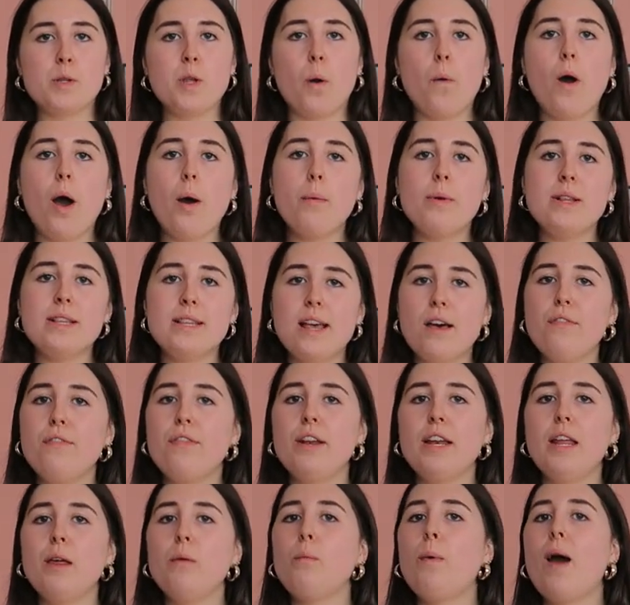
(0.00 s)
So I would
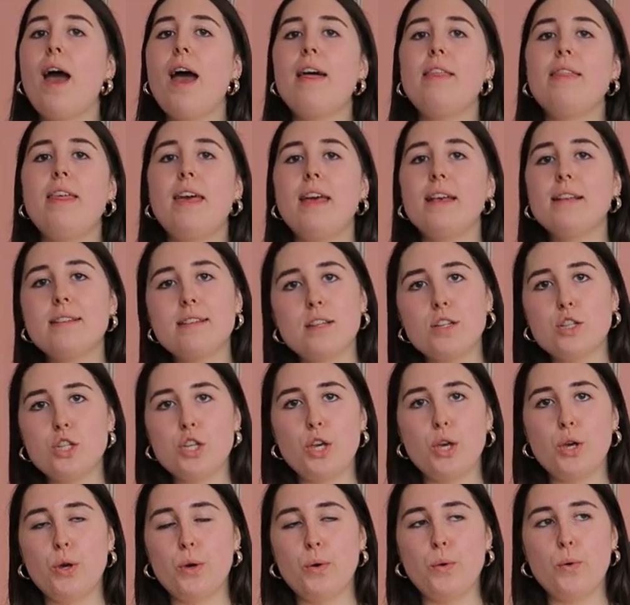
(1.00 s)
definitely wear this
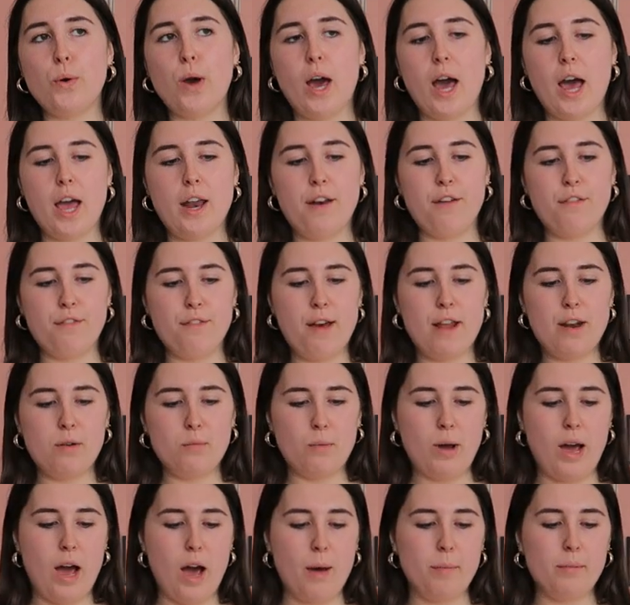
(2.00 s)
to an
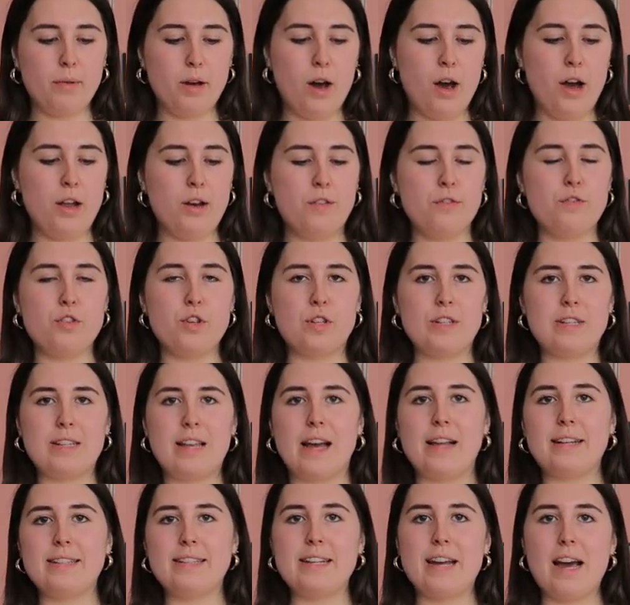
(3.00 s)
event where I'm kind of just
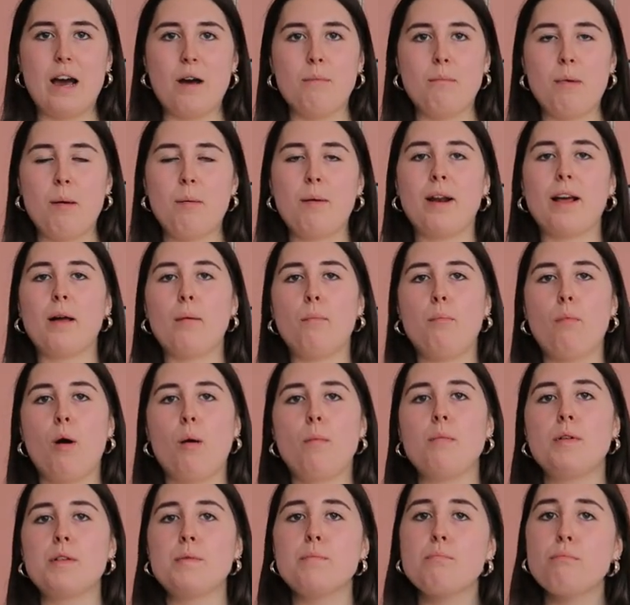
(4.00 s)
sat down, maybe like a
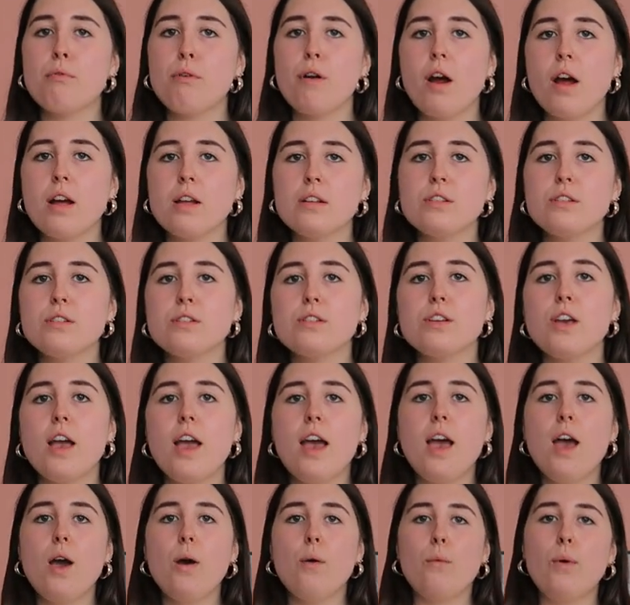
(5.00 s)
bottomless brunch,
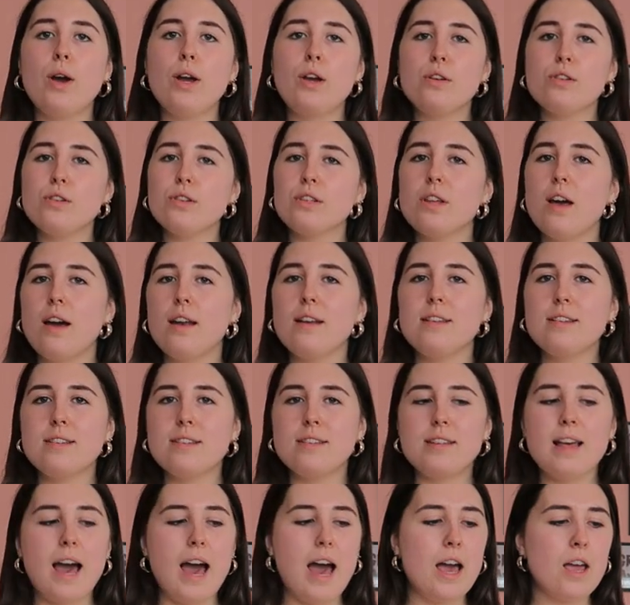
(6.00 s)
where you're just kind of
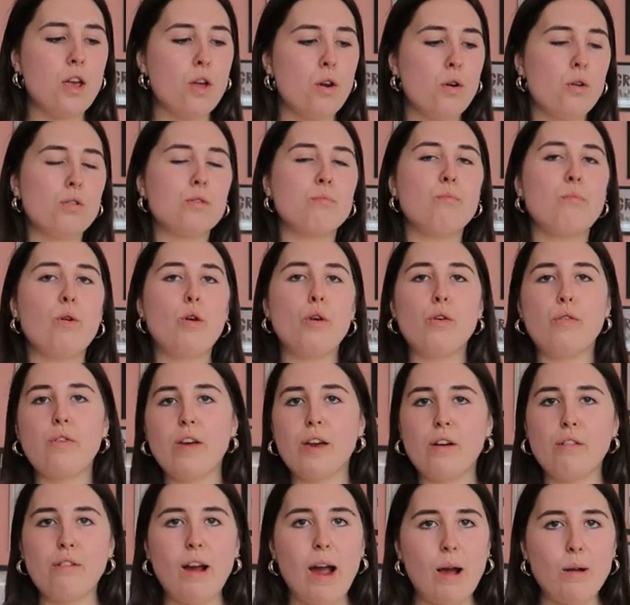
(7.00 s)
sat, you're not
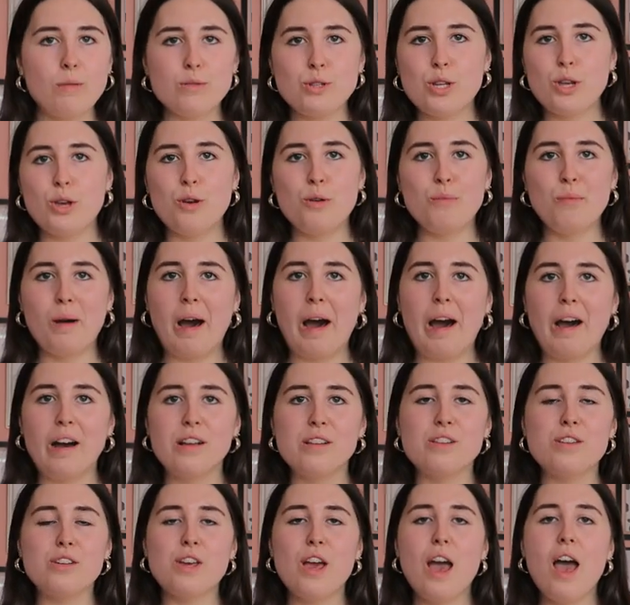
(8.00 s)
moving around too
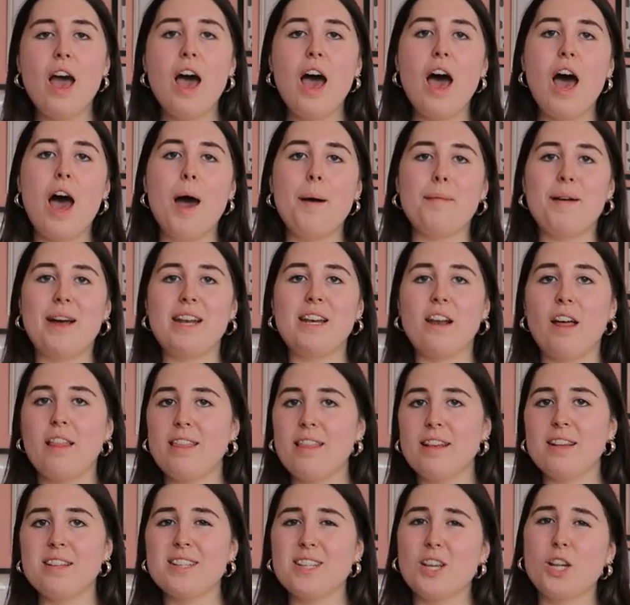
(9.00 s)
much, um, and
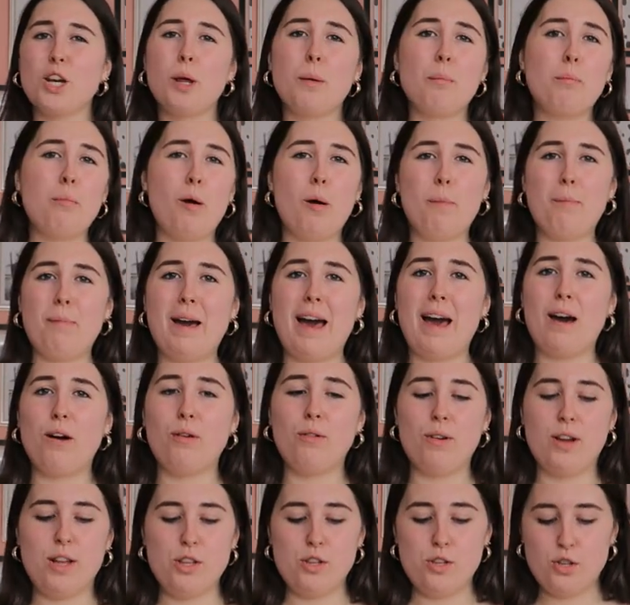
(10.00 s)
nothing's going to pop
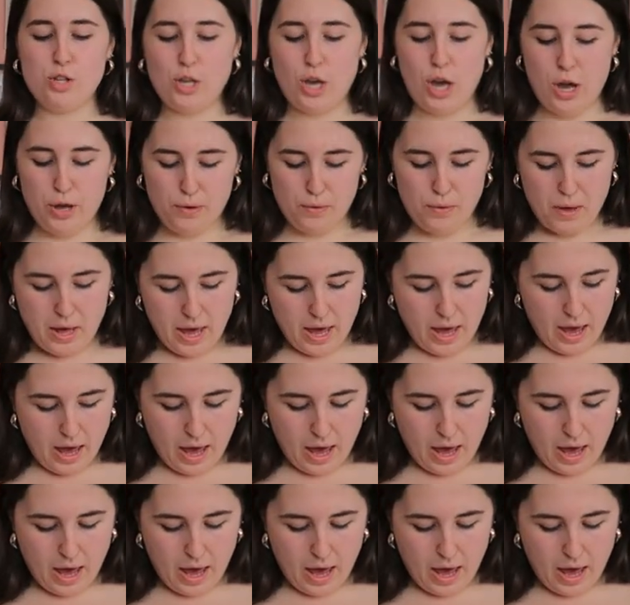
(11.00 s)
out and show.